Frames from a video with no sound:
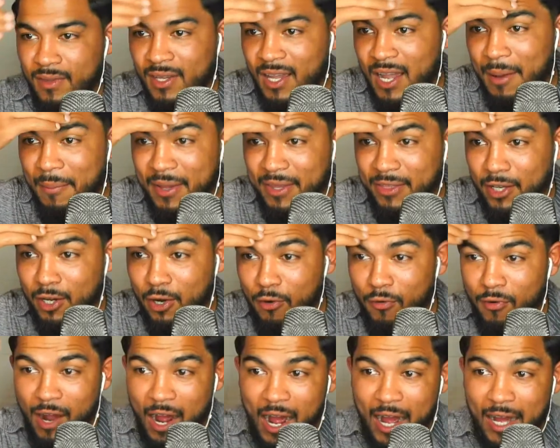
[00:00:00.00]
I'm in the
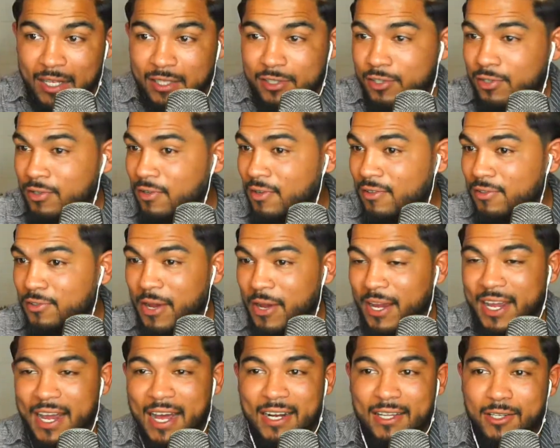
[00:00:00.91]
garage, so I
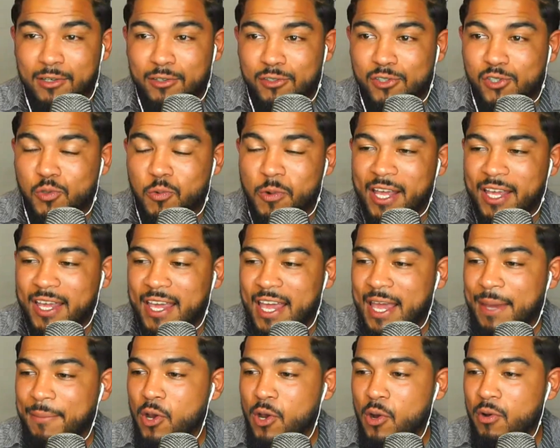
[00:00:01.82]
got a little sweat
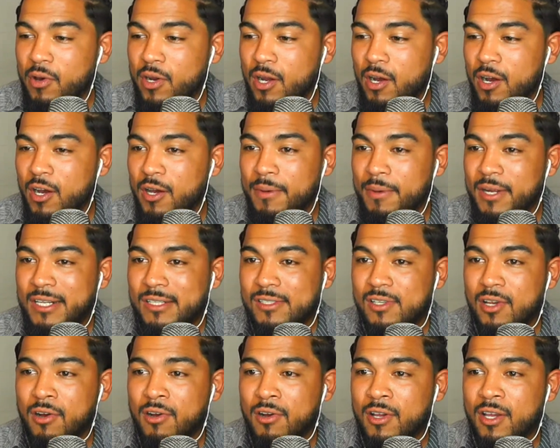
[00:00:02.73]
game going on, but it's
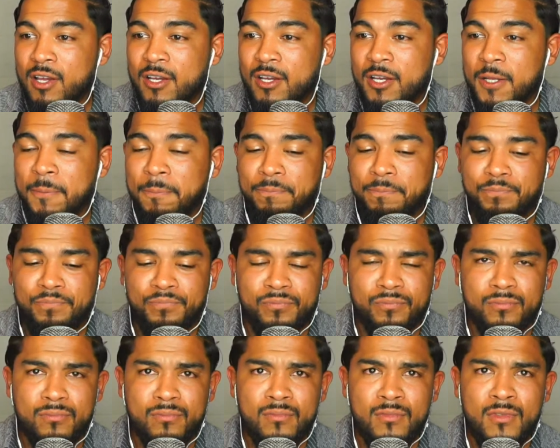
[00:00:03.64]
all good
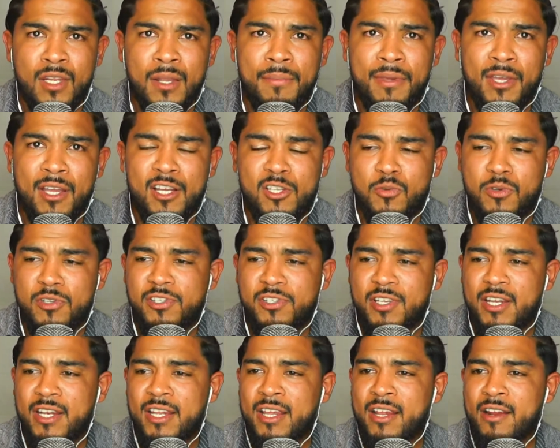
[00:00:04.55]
because we're
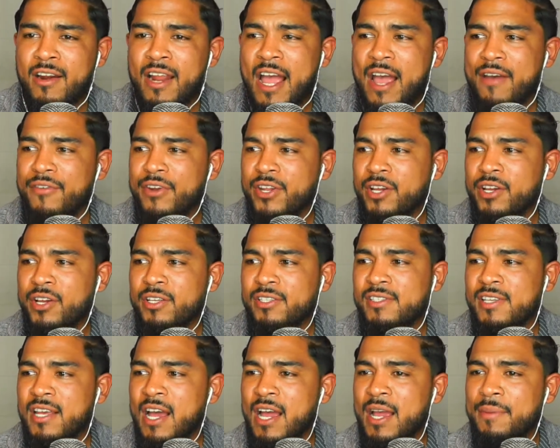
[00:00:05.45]
sitting here having a good
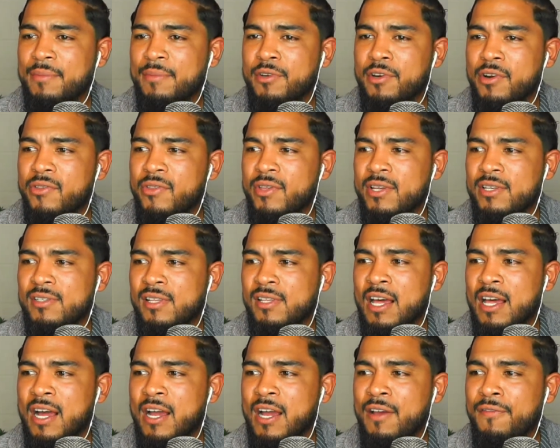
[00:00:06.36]
time during this
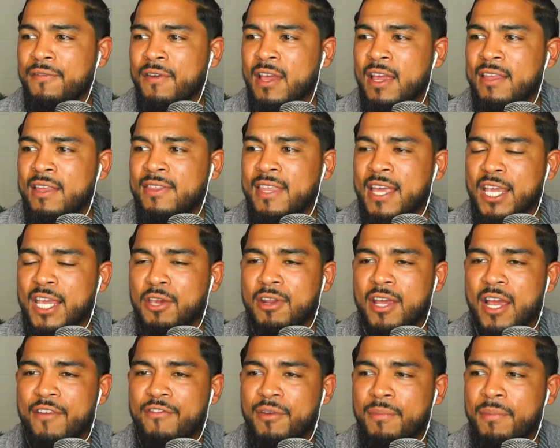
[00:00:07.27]
live. Thank you
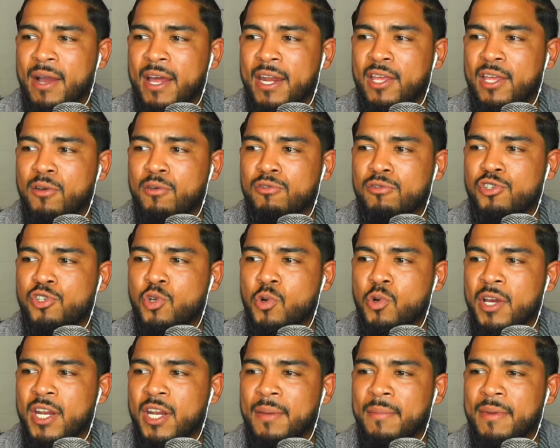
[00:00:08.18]
to everybody who's
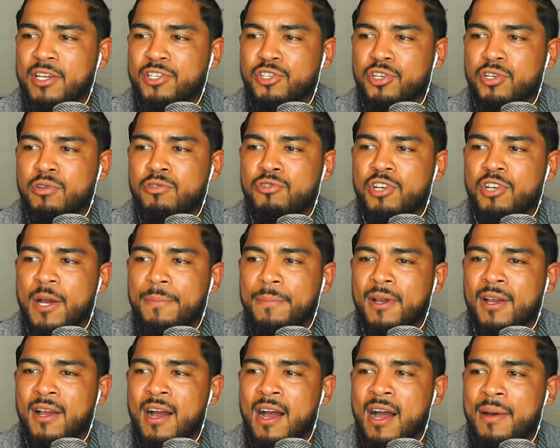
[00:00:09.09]
joining. Make sure you drop
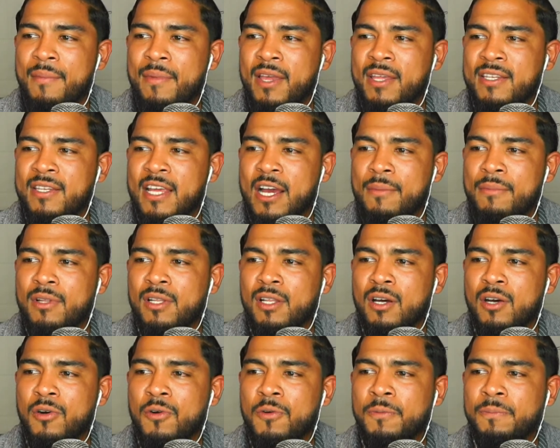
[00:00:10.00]
a comment down
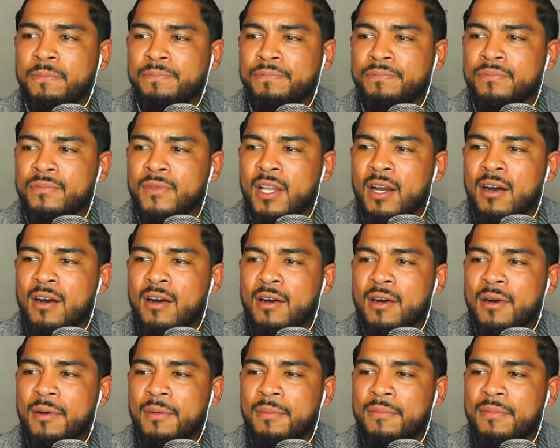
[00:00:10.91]
below.
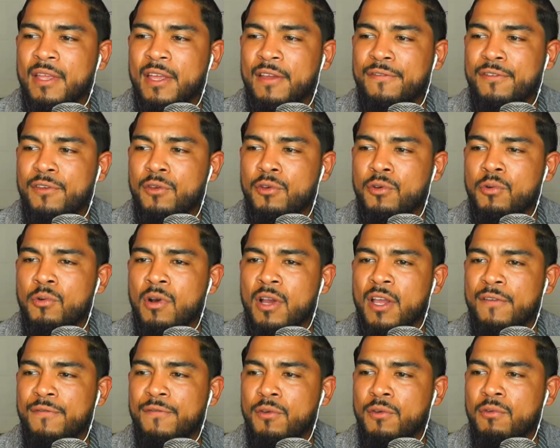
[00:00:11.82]
If
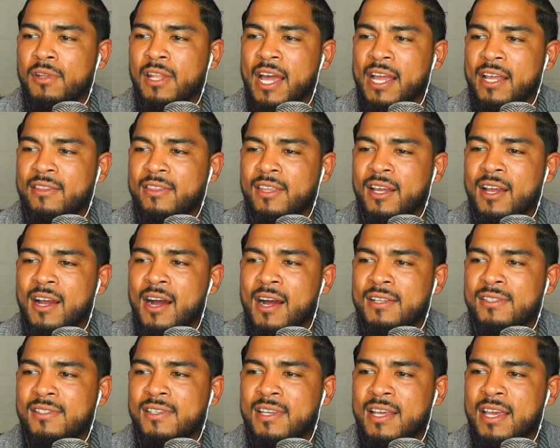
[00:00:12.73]
you like the
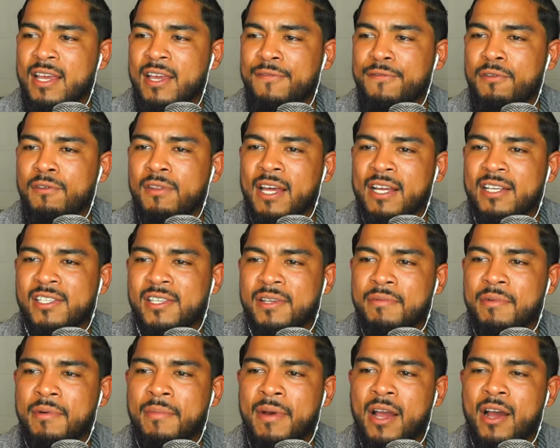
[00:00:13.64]
content, if you like
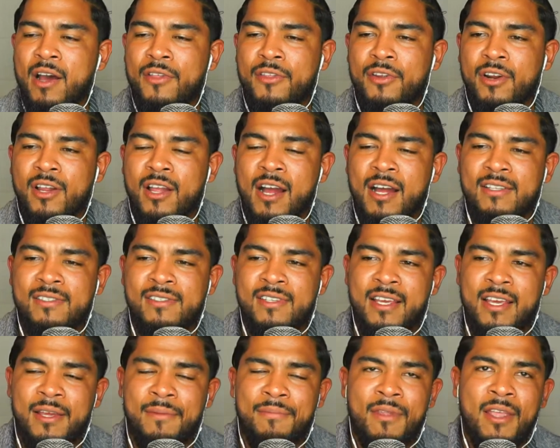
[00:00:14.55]
some of my other
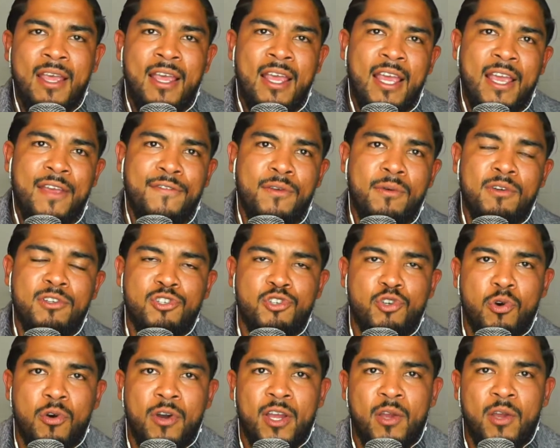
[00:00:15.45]
content, if you
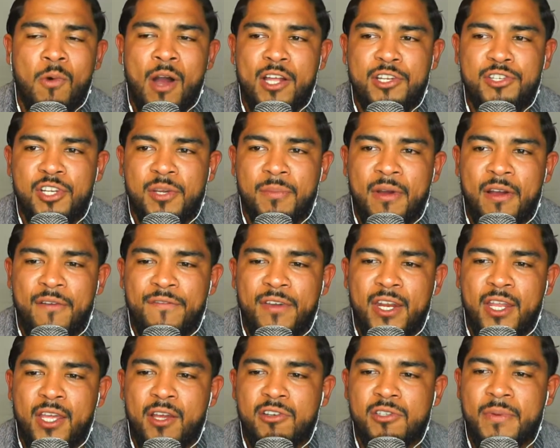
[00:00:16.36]
enjoy watching my
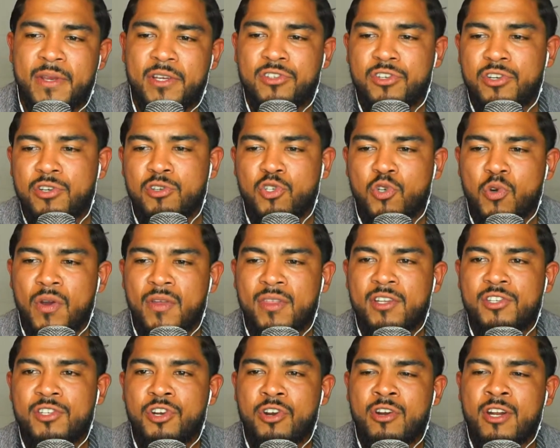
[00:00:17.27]
videos, make sure you join
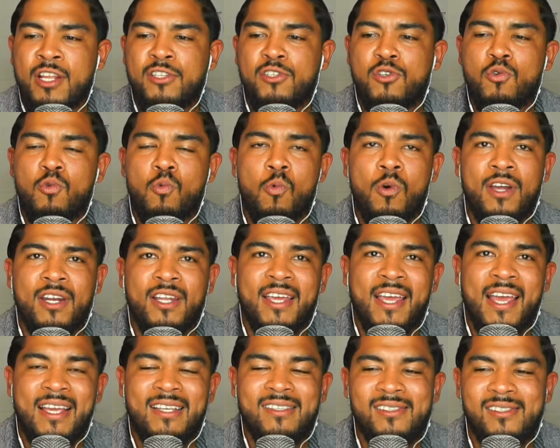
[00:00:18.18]
the journey to
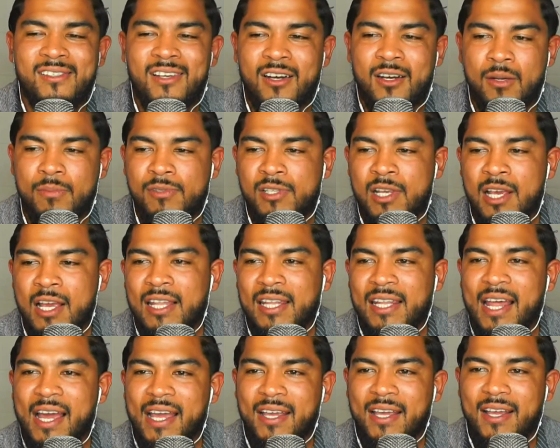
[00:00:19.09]
1K subs.
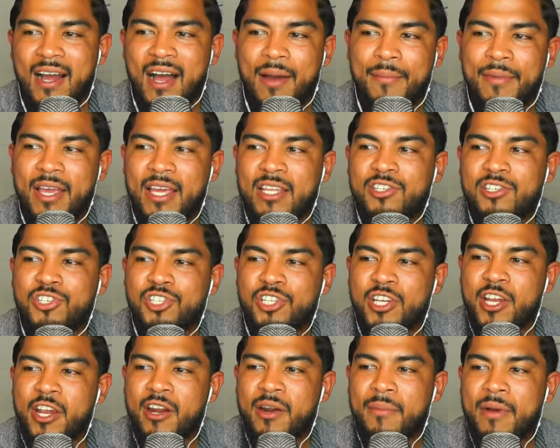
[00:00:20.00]
Like, comment, and
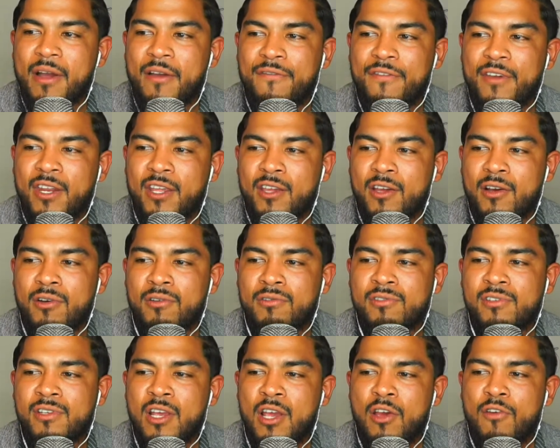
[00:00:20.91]
share my
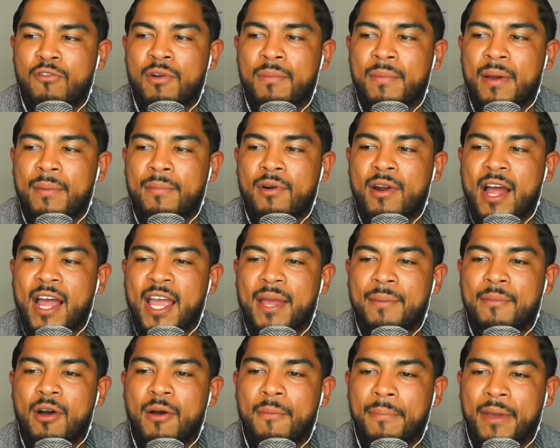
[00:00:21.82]
videos. Remember, I
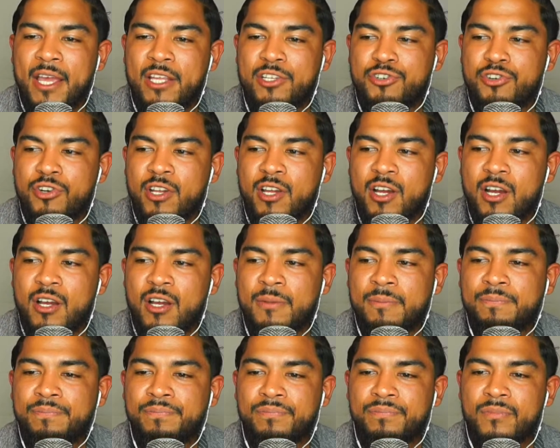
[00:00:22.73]
am on
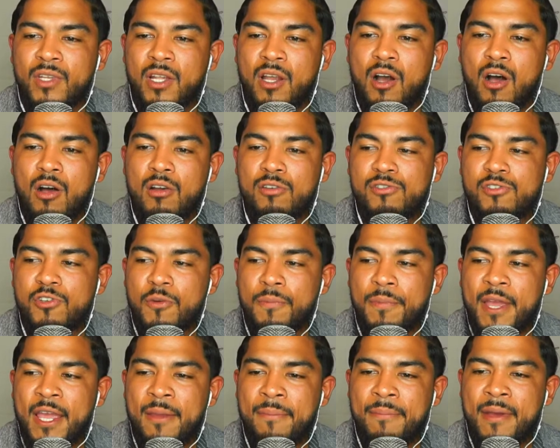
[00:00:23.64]
Patreon, also
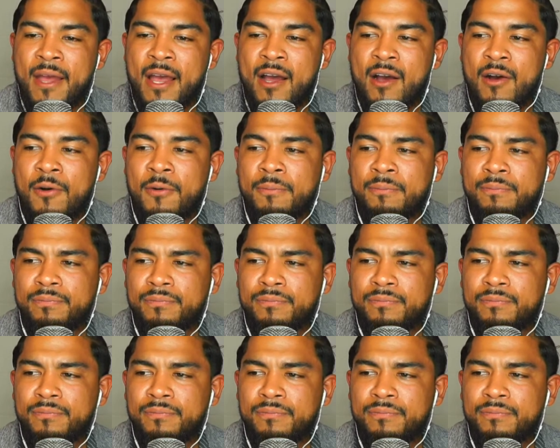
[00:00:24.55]
PayPal